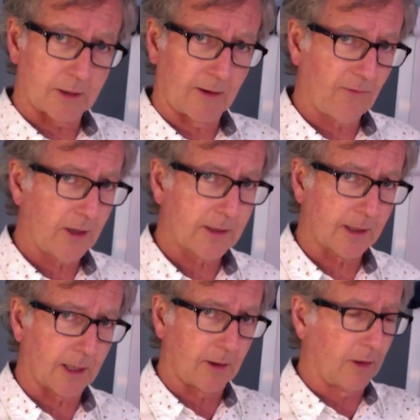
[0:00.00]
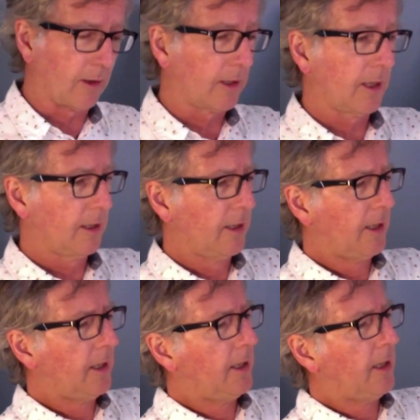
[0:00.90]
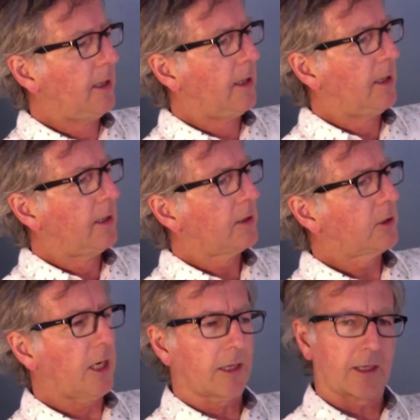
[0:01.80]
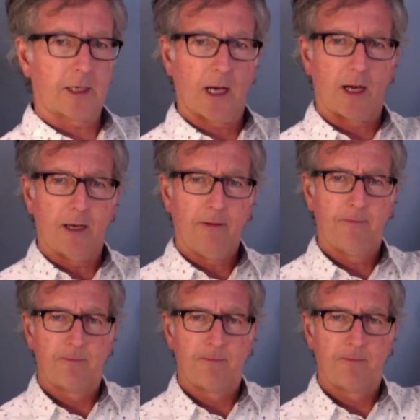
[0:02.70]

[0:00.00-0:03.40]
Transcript: So the first thing they do, though, they check the colour,